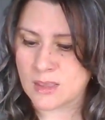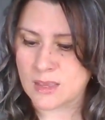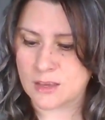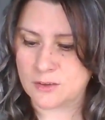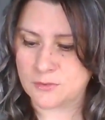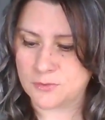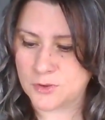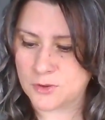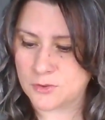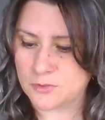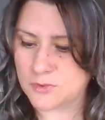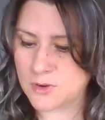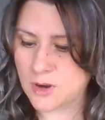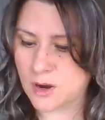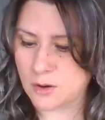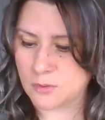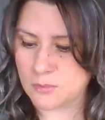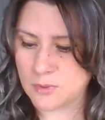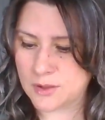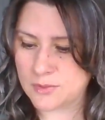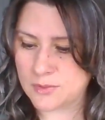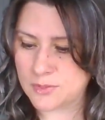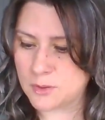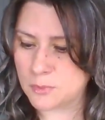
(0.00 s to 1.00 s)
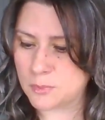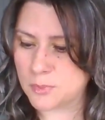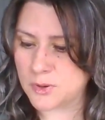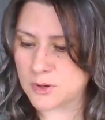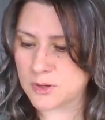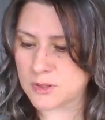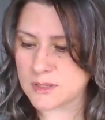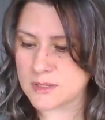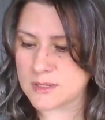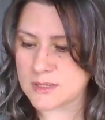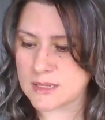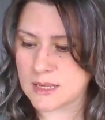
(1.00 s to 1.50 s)
If you've not read the
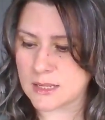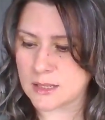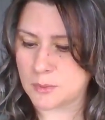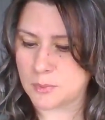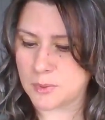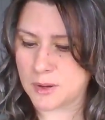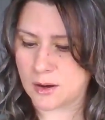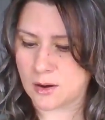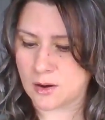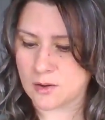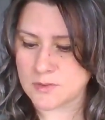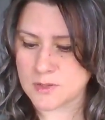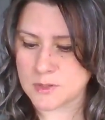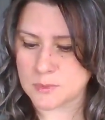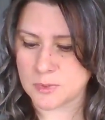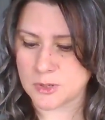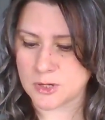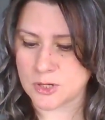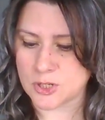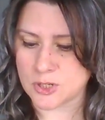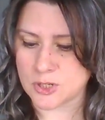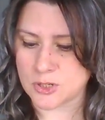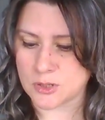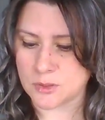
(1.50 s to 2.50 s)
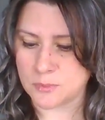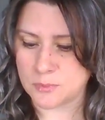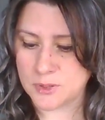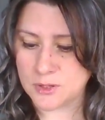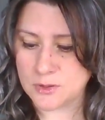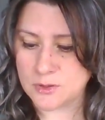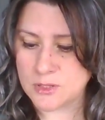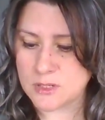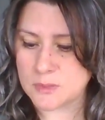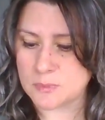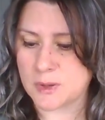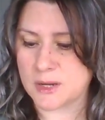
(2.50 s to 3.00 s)
book, The Subtle Power of Spiritual
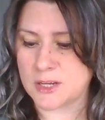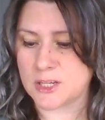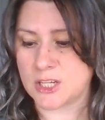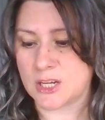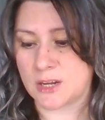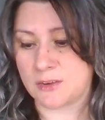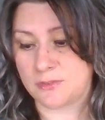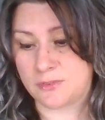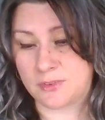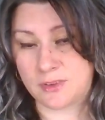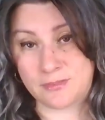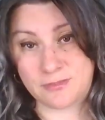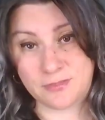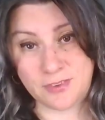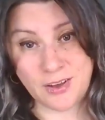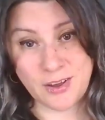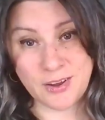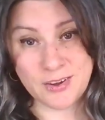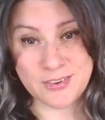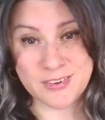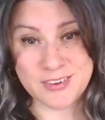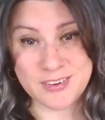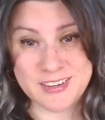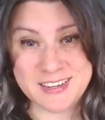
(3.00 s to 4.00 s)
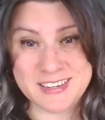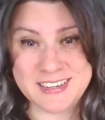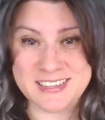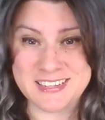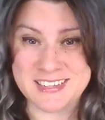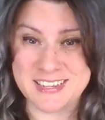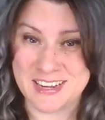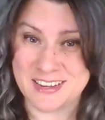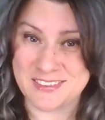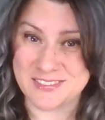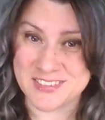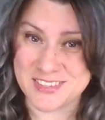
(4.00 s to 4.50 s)
Abuse by Jeff Van Vonderen
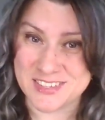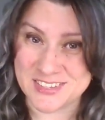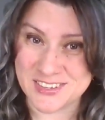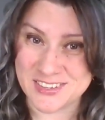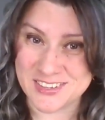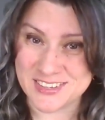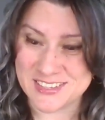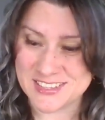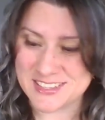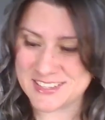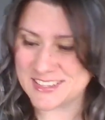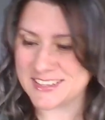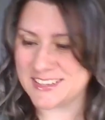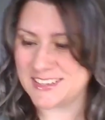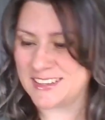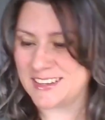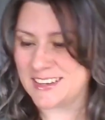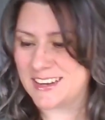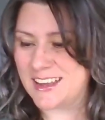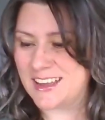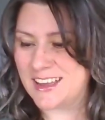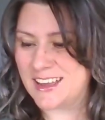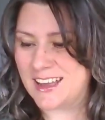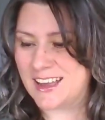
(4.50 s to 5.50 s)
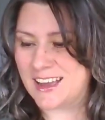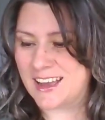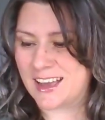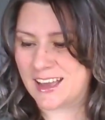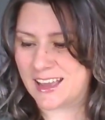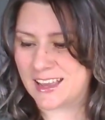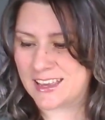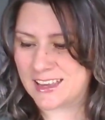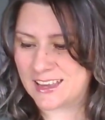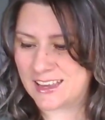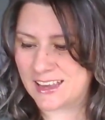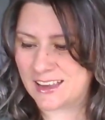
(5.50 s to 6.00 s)
and David Johnson,
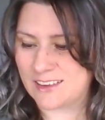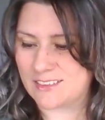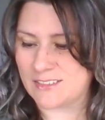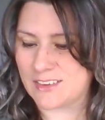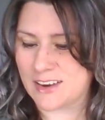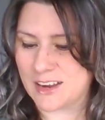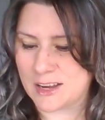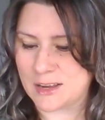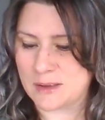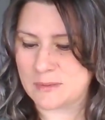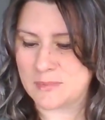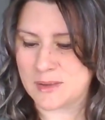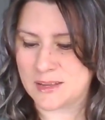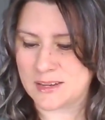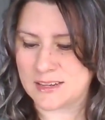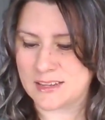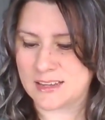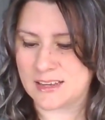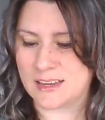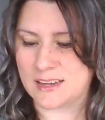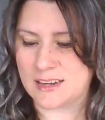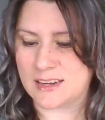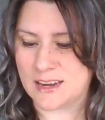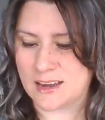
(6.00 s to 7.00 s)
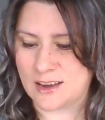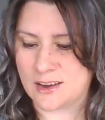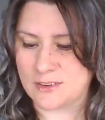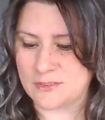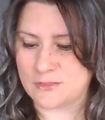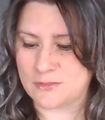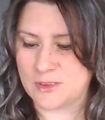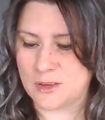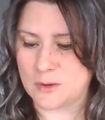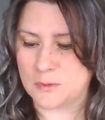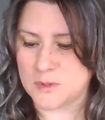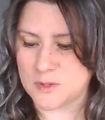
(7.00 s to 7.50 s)
I can't recommend it
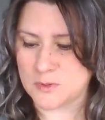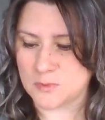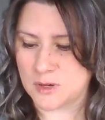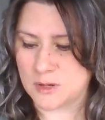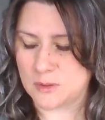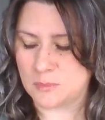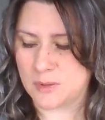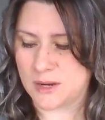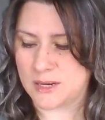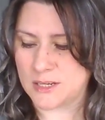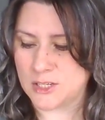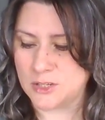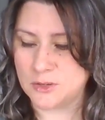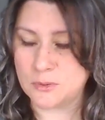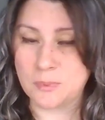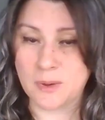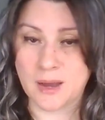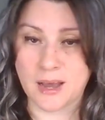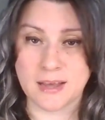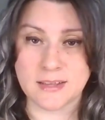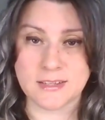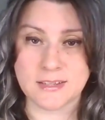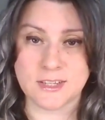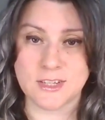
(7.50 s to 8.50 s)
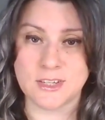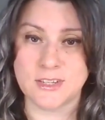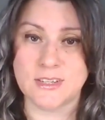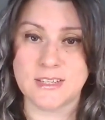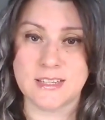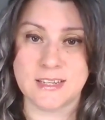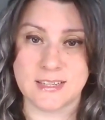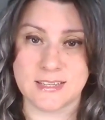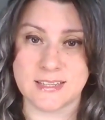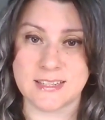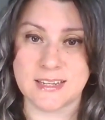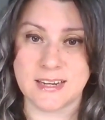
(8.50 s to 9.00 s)
enough. It was written by two pastors
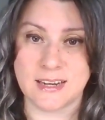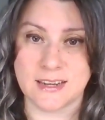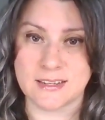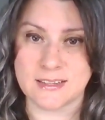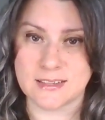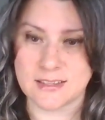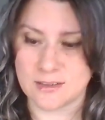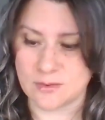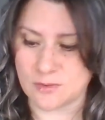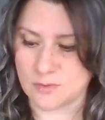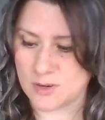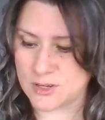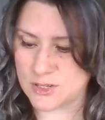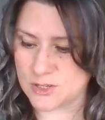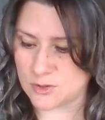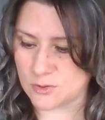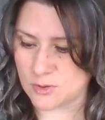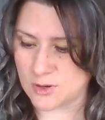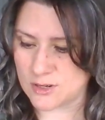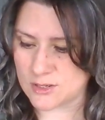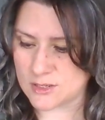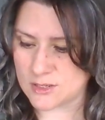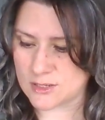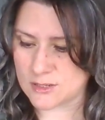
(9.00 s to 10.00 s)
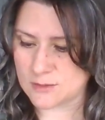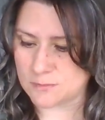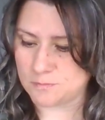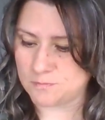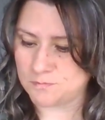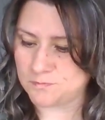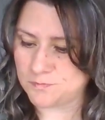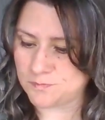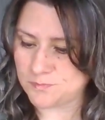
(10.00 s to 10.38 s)
and it's an excellent resource.